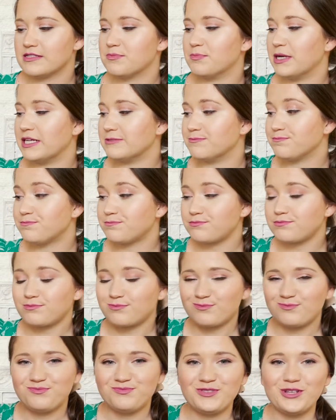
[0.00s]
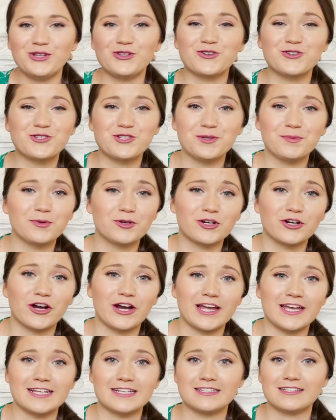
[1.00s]
But they're super
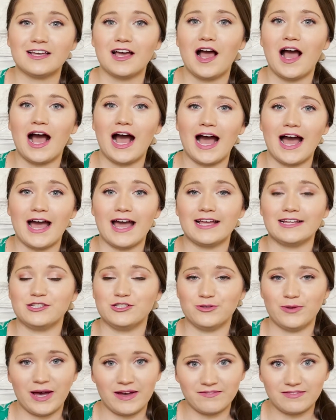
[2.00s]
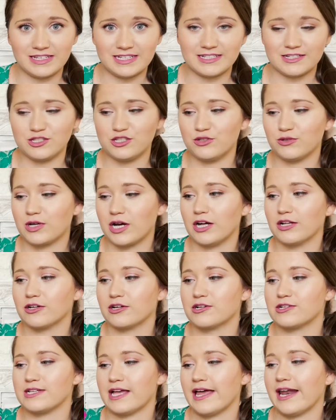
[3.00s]
great. I do have these in 2
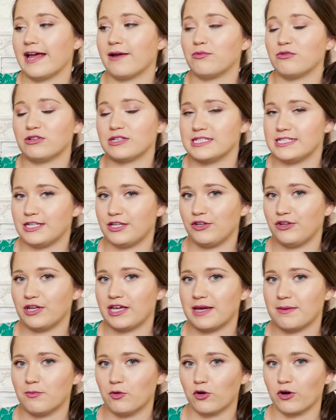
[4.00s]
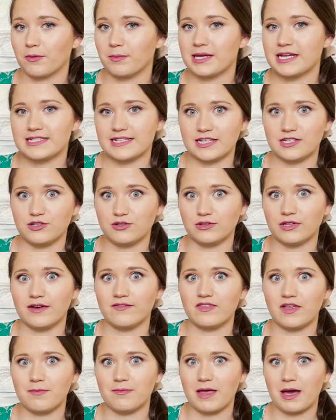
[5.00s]
colors, and I will continue to get more because I do
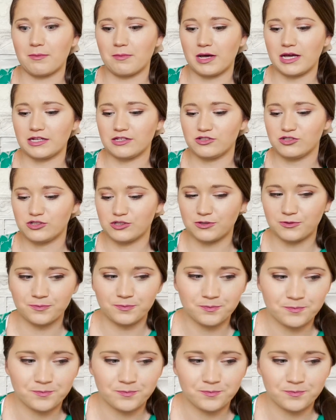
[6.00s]
love them that much.